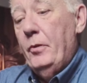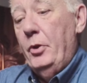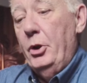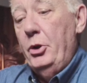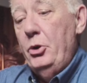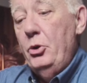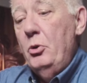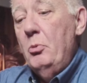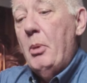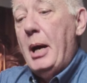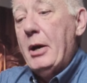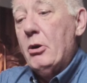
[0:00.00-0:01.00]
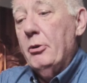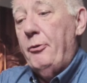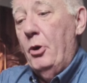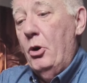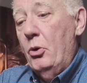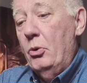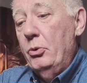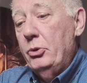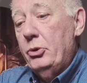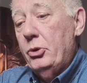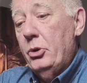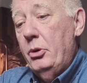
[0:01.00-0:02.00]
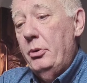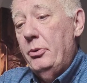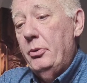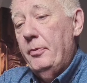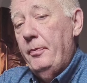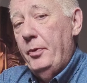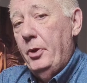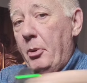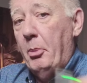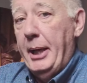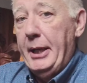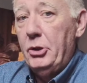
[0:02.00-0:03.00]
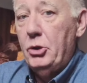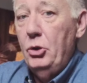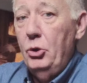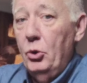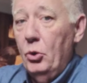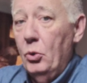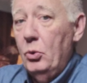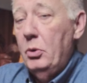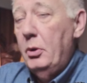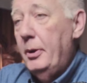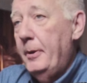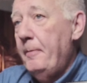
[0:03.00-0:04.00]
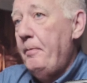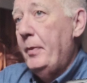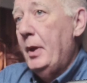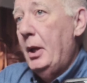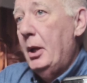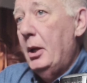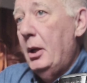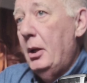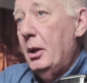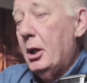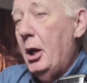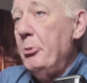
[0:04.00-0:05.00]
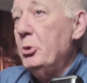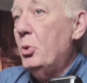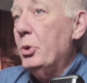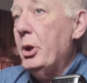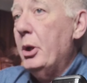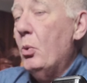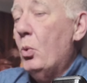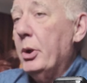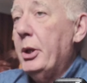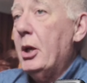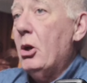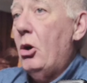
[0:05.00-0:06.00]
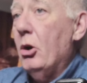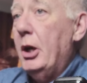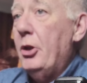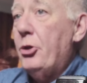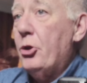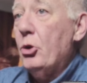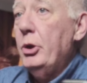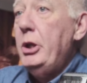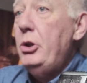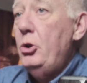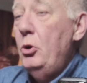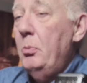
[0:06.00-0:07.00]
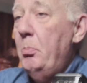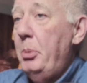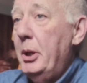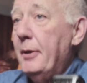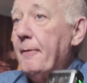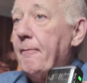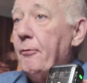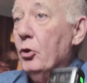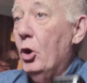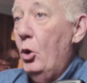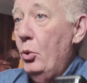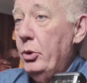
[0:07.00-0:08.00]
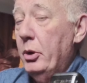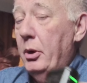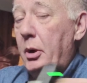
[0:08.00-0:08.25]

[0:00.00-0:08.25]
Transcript: The new microphones, the Mic 2, comes with what they call a 32-bit float.